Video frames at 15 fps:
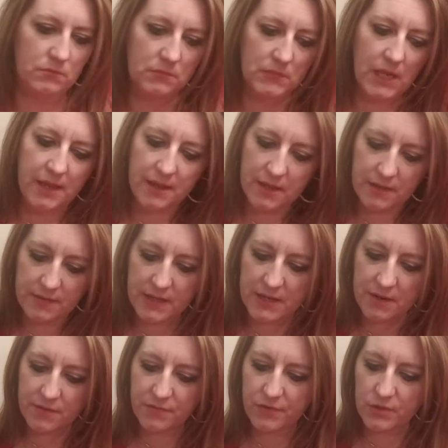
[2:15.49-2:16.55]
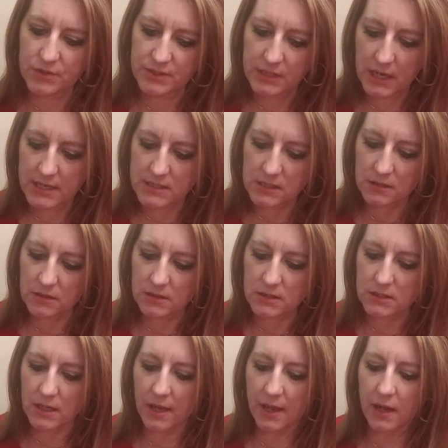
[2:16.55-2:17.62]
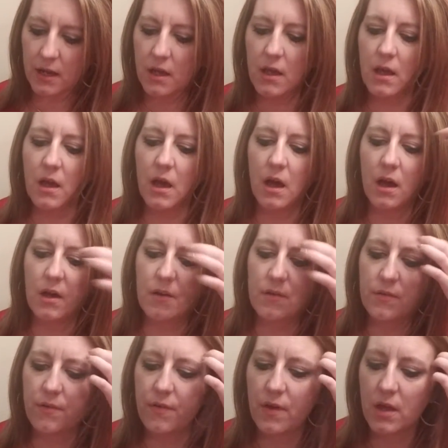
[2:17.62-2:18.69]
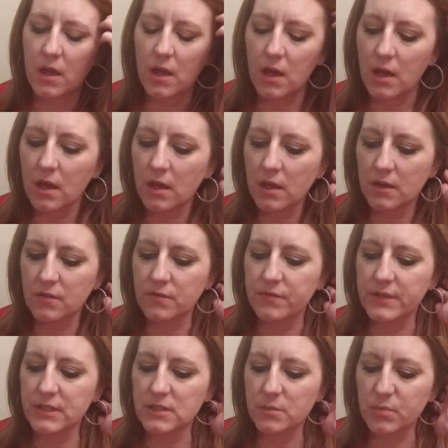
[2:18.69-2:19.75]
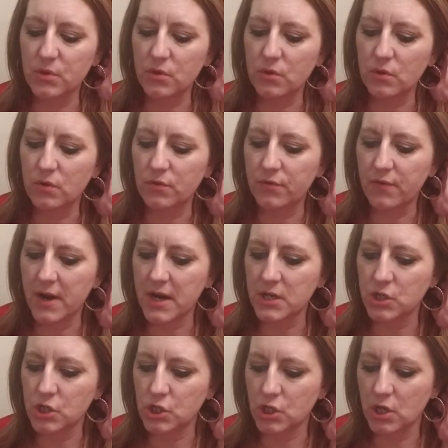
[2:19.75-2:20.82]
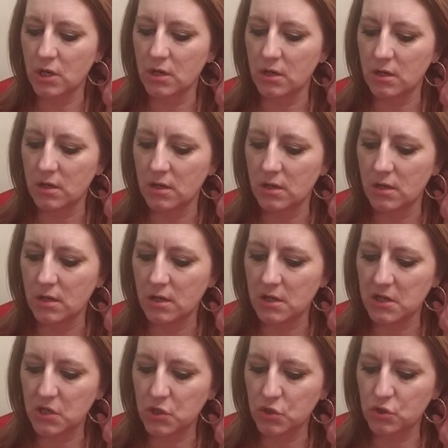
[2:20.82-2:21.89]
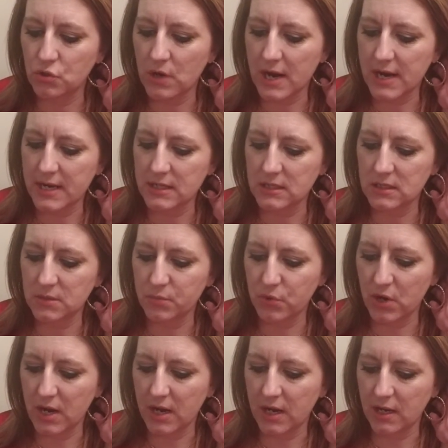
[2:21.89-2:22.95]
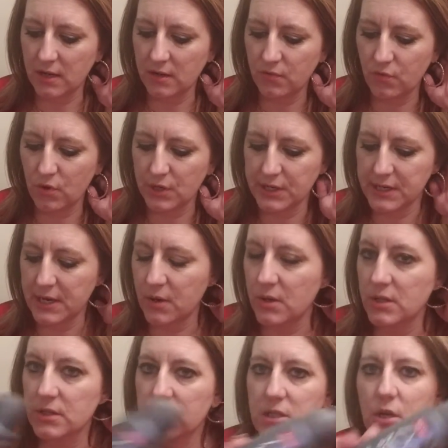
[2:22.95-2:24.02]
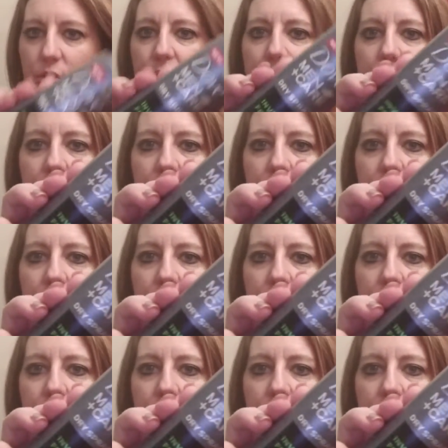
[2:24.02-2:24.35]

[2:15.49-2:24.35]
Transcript: And then a full size, it looks like, of Invisible Fresh Dry Spray 48 hours deodorant.